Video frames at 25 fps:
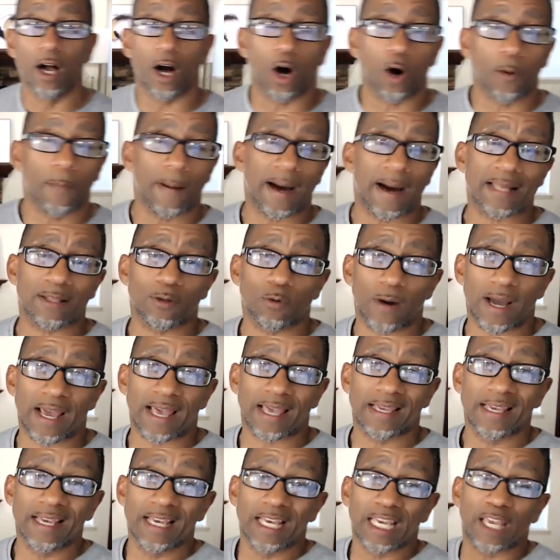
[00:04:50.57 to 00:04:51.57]
Oh, by the
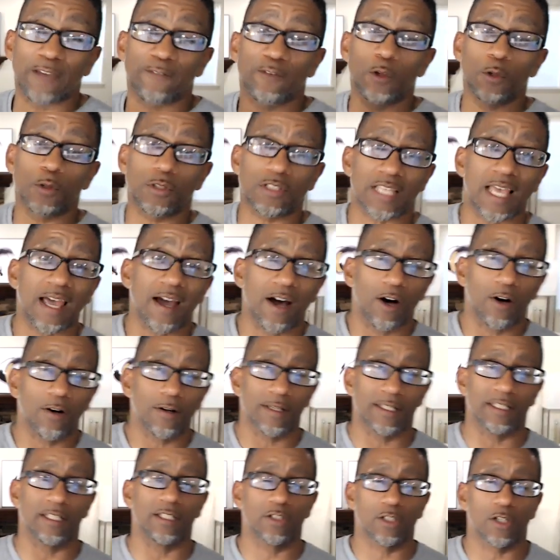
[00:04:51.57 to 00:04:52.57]
way, if you
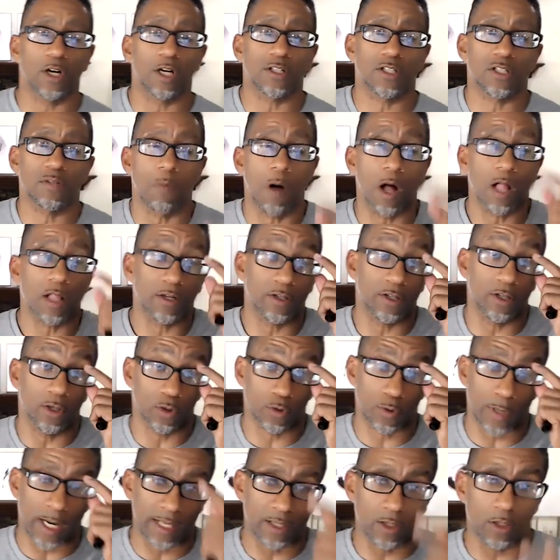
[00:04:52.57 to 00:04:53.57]
sell, and these are on smaller
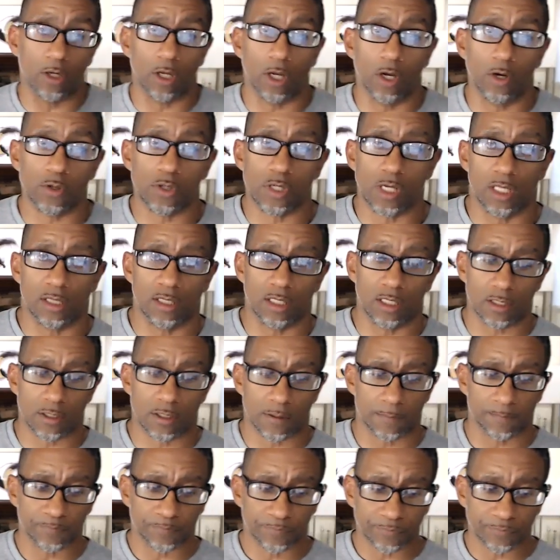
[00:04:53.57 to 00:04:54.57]
deals, right? You negotiate this.